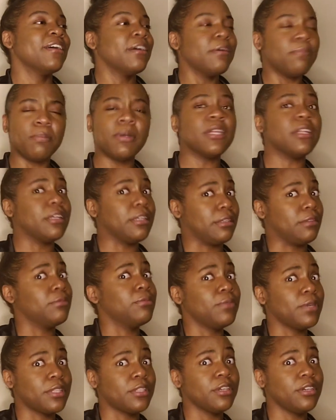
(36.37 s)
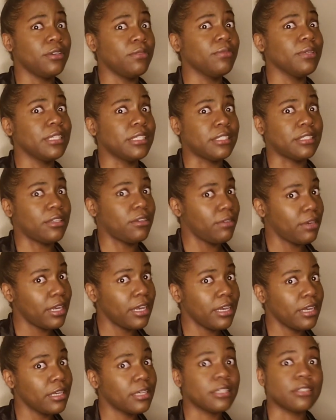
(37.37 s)
But with good reason,
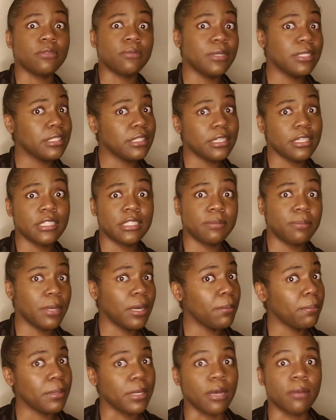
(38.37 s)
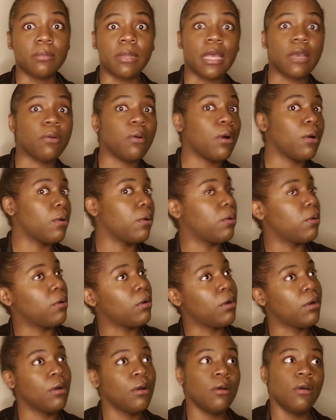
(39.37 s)
okay? Because once it gets bumpy, I'm like, whoa,
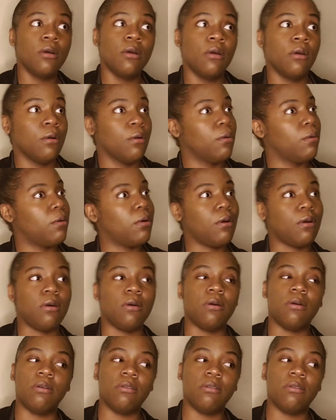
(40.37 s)
whoa.